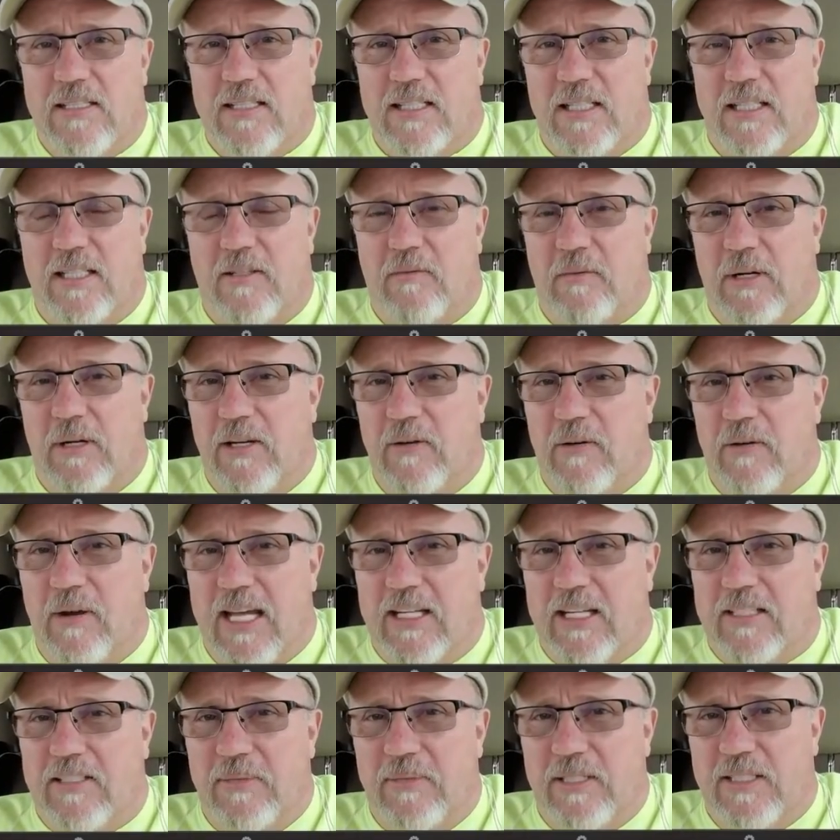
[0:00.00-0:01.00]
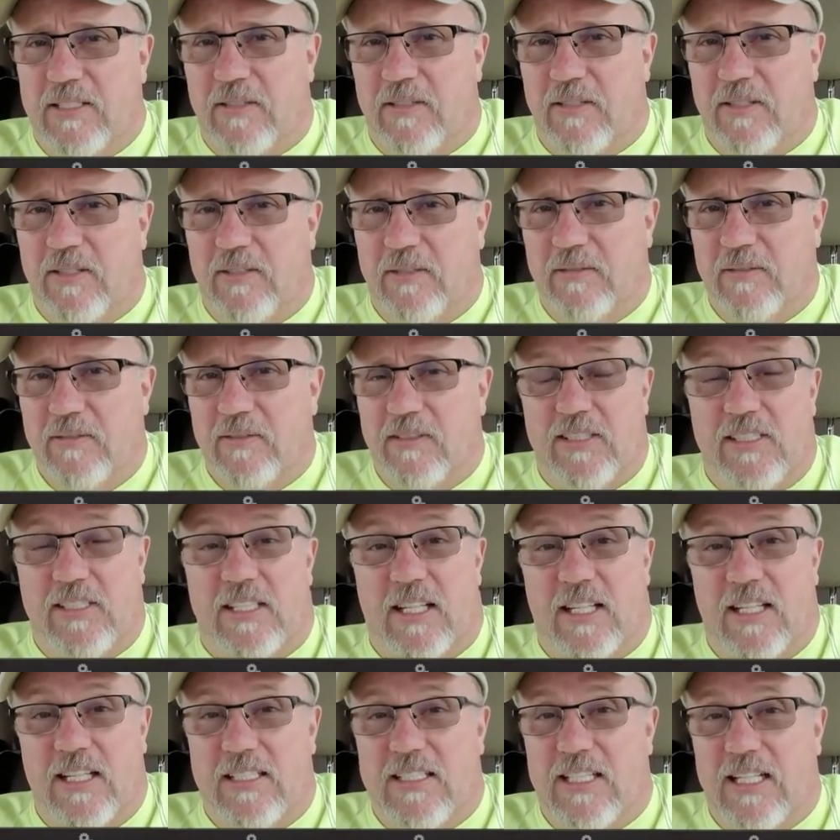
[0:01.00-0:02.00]
sending radioactive material. The
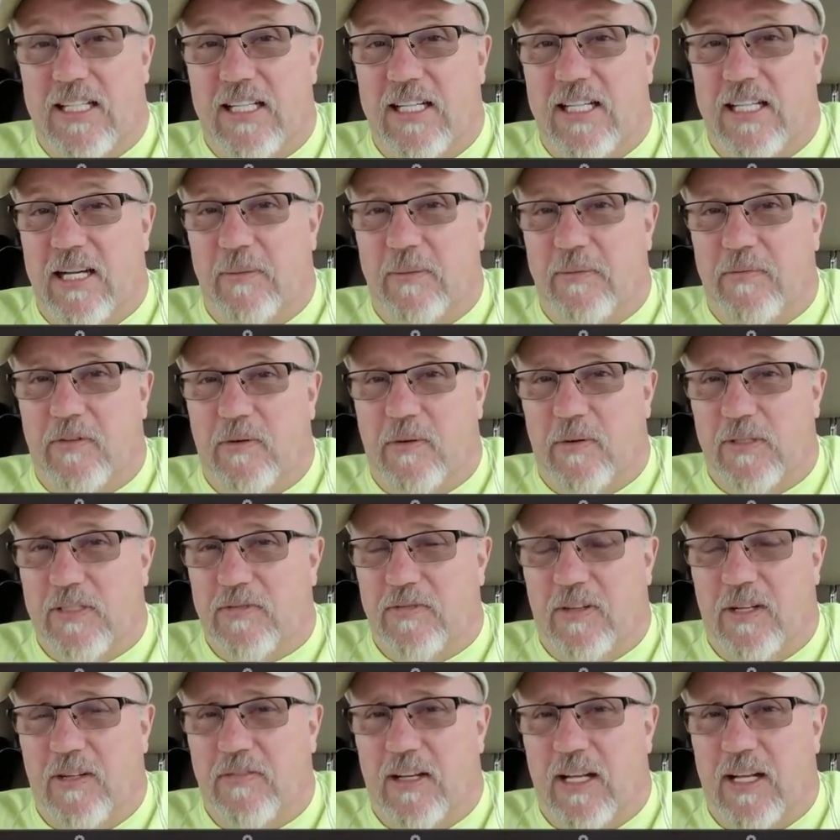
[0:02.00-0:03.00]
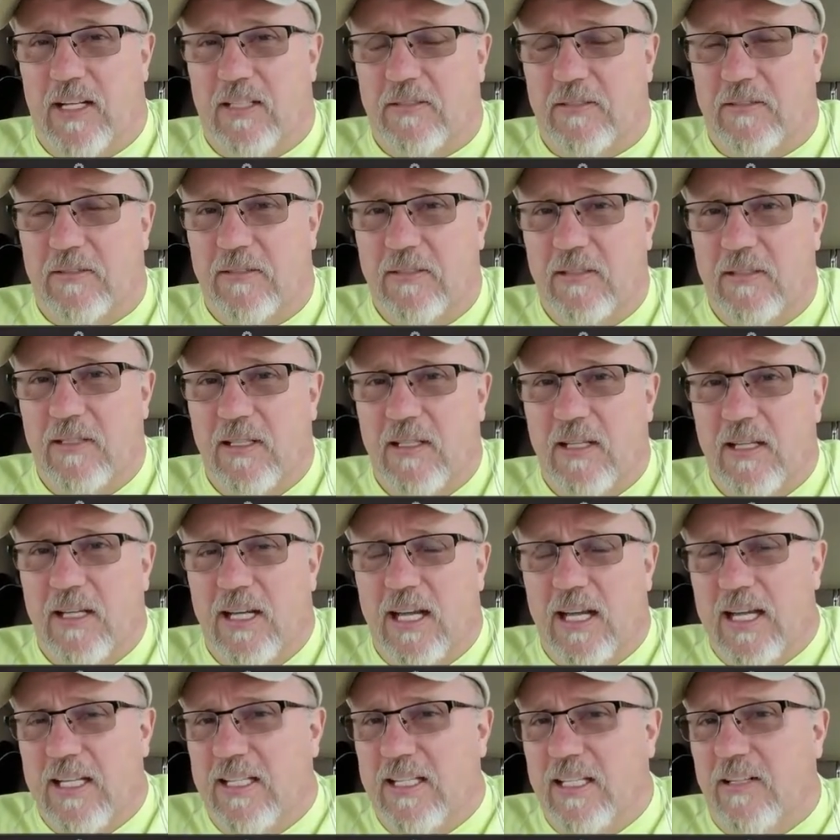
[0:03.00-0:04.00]
sun is heating up, of course, very volatile.
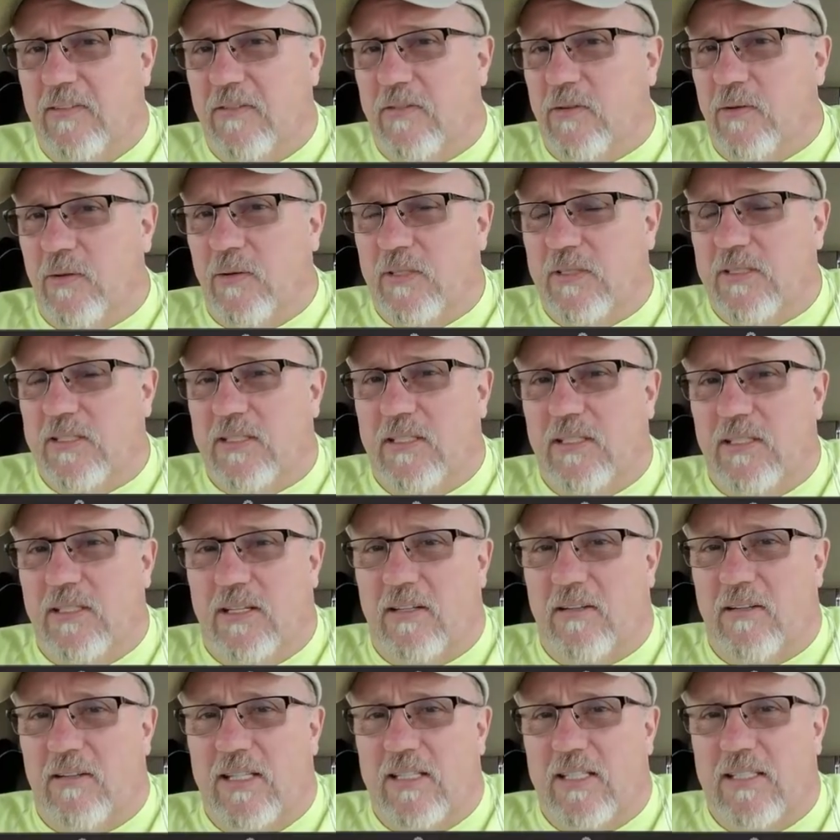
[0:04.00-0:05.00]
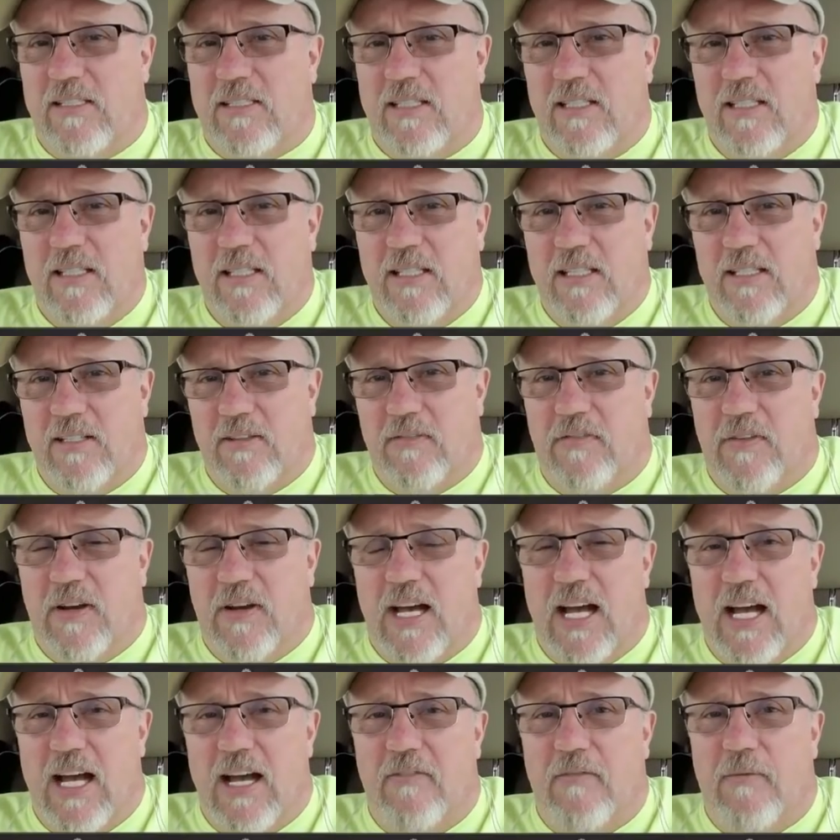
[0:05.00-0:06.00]
And then, of course, there is the
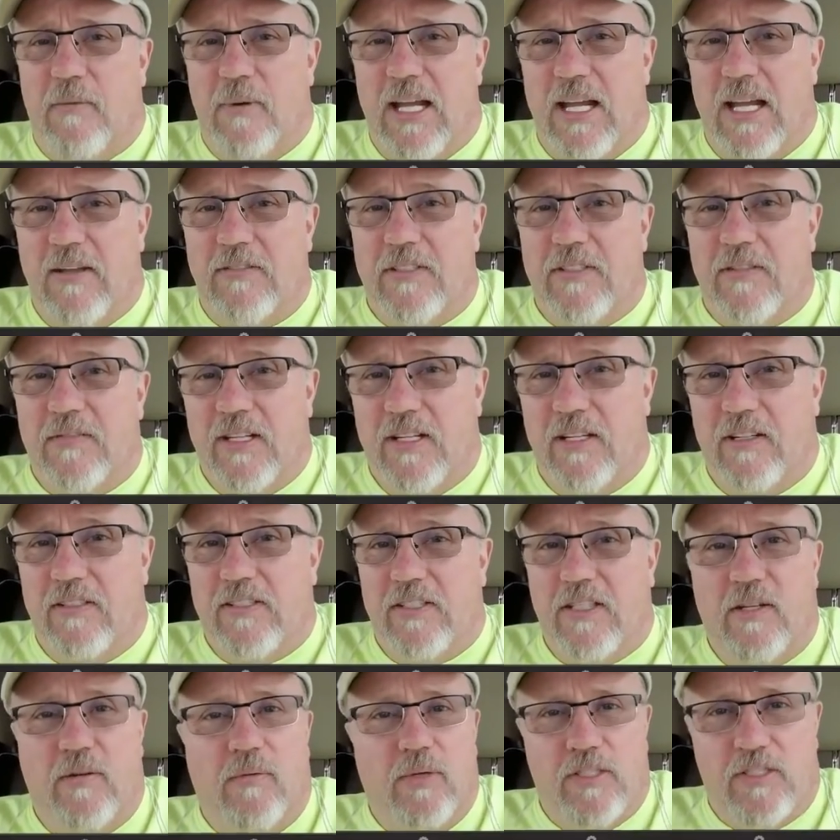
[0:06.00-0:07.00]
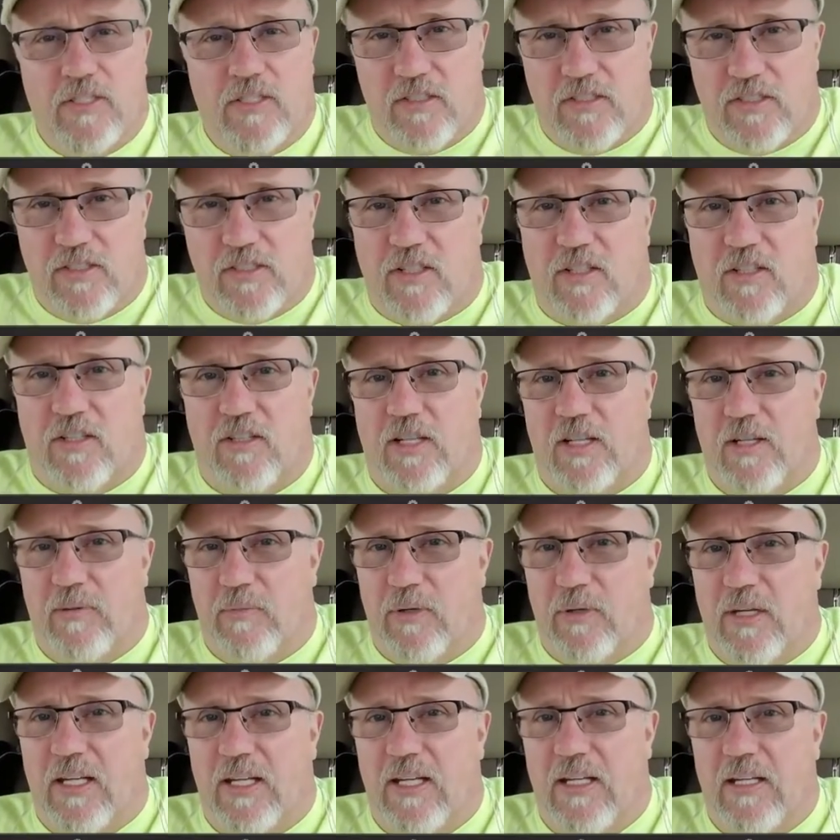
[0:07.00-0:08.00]
5 waves of energy, which are certainly
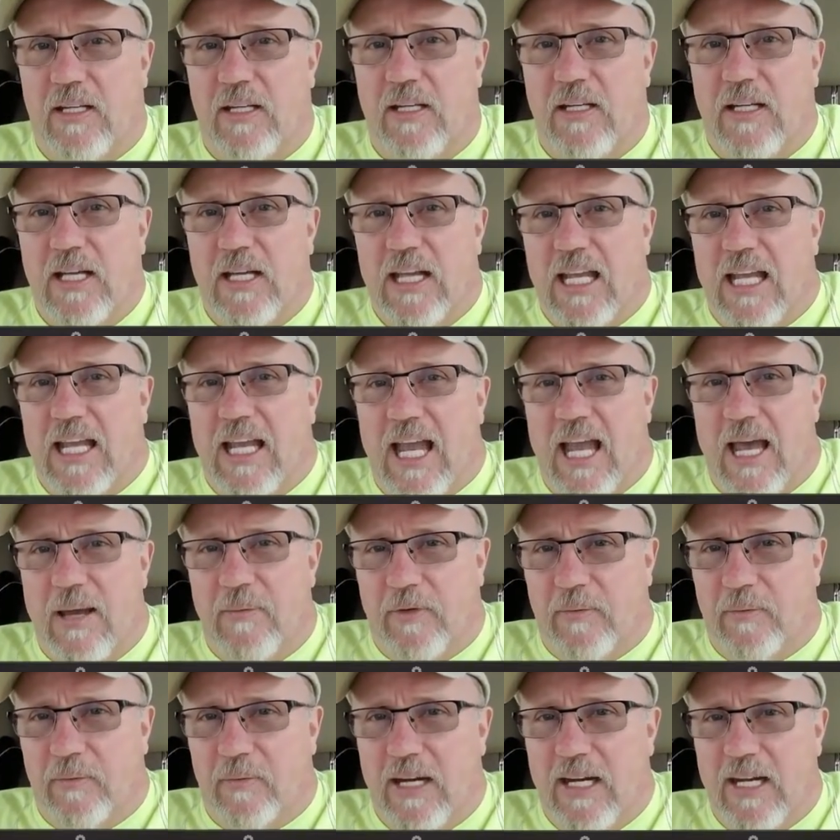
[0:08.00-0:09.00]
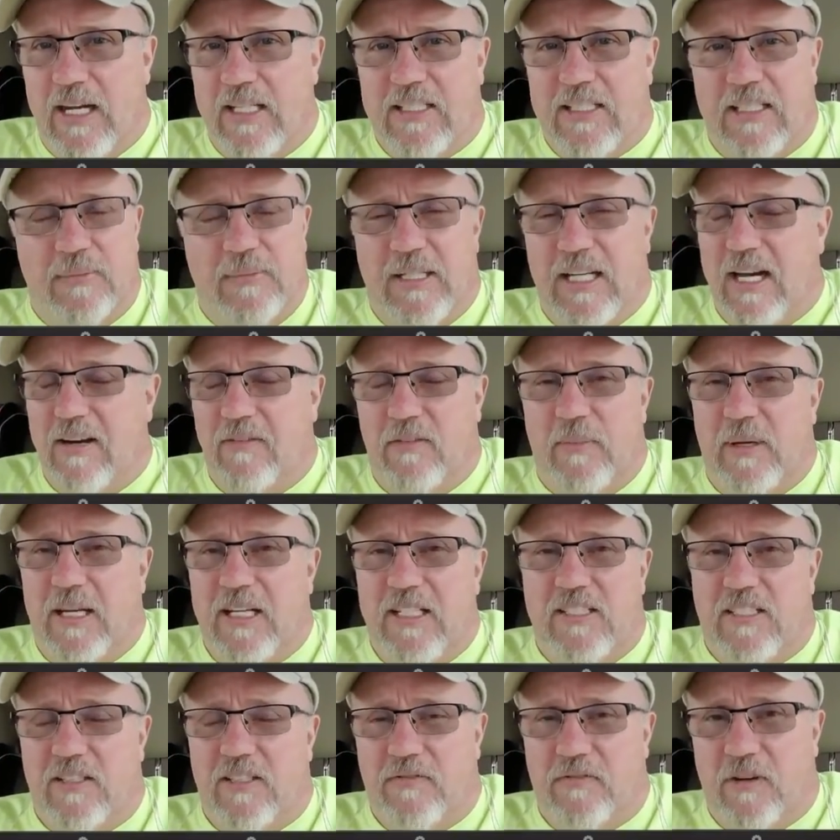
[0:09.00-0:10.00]
bringing gamma rays. I mean,
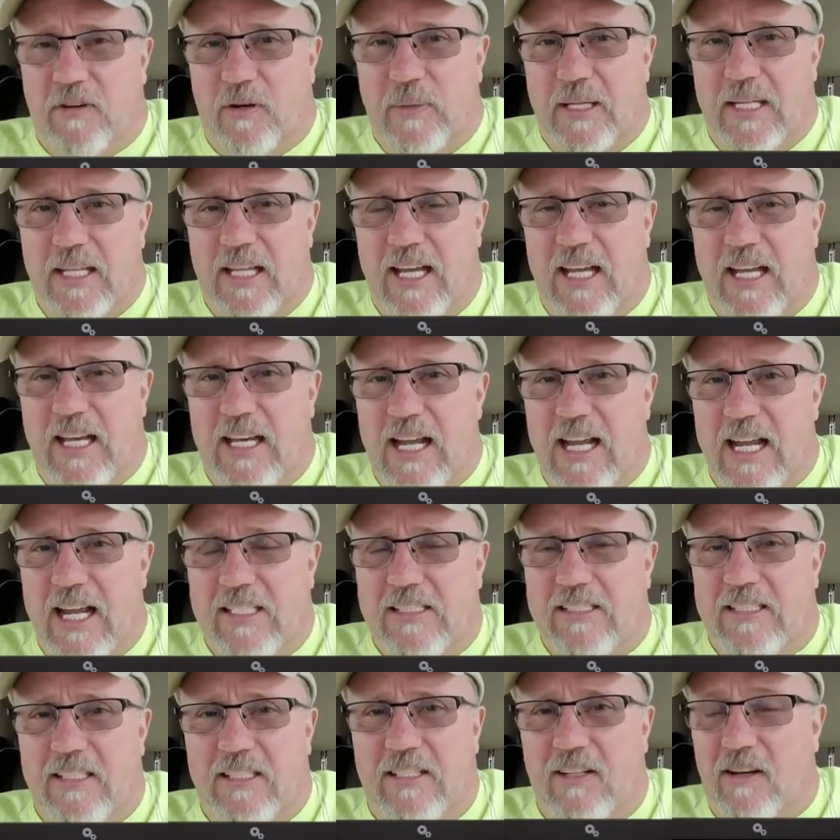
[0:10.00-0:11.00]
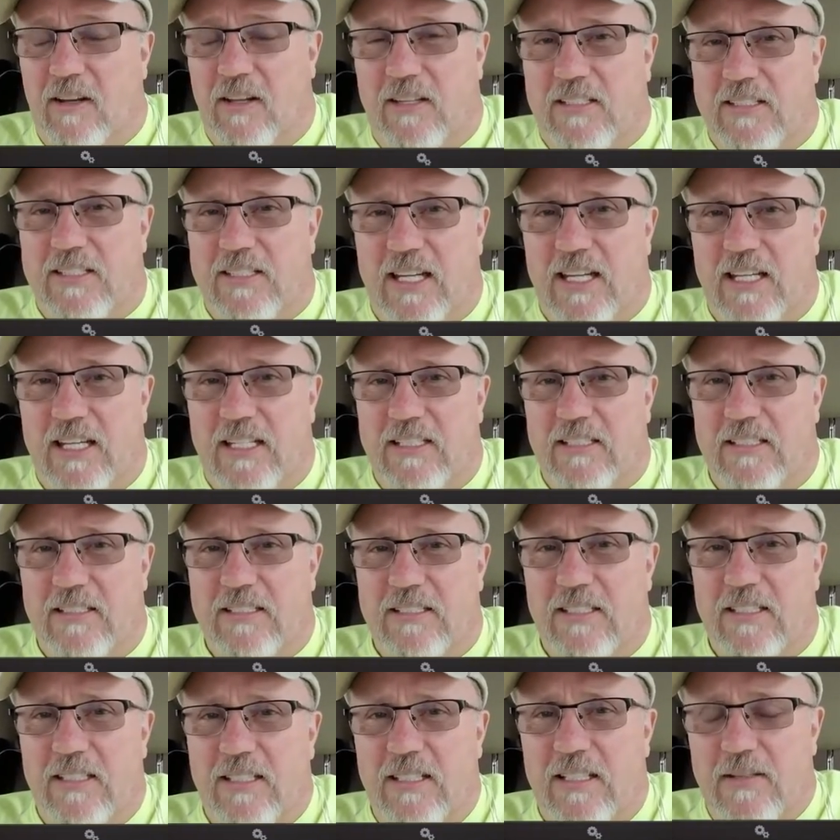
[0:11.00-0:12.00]
everybody's confirming that, NASA and all the
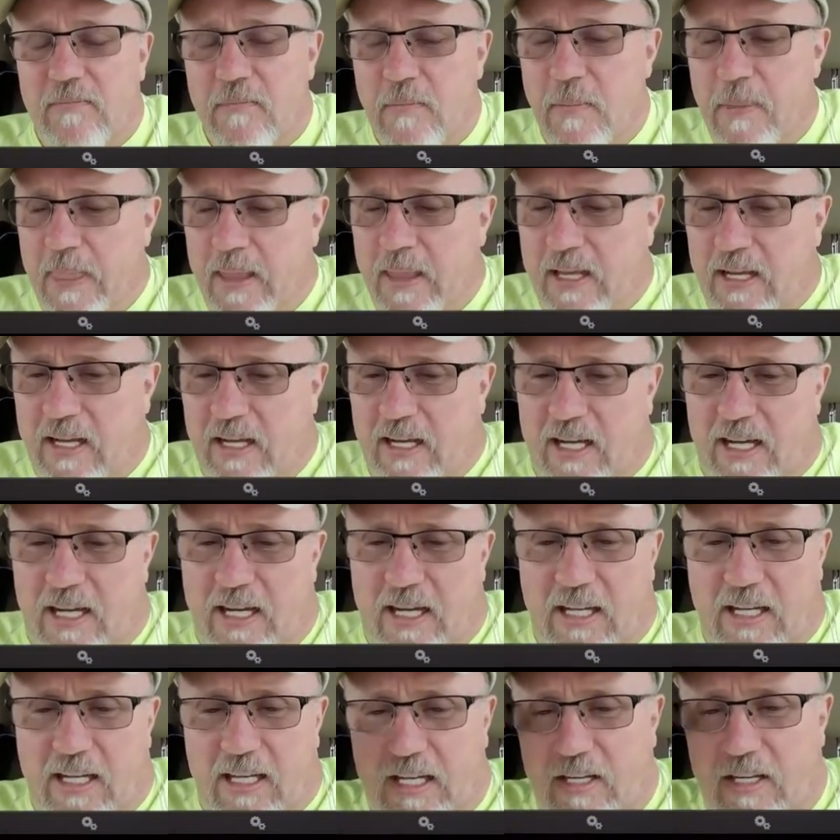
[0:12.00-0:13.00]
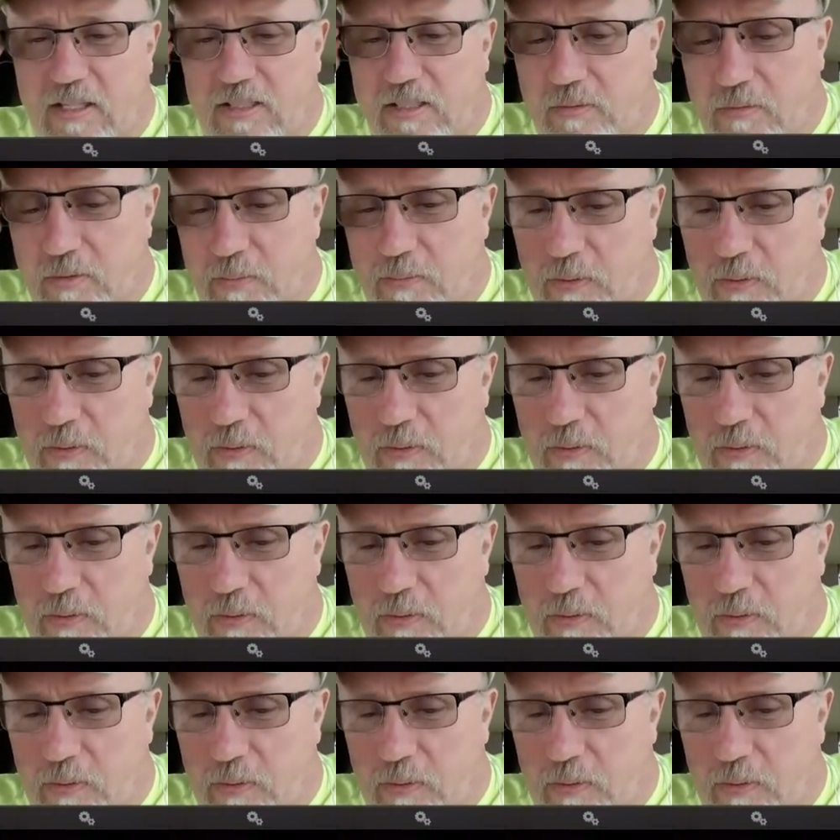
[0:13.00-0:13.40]
scientists. Here's a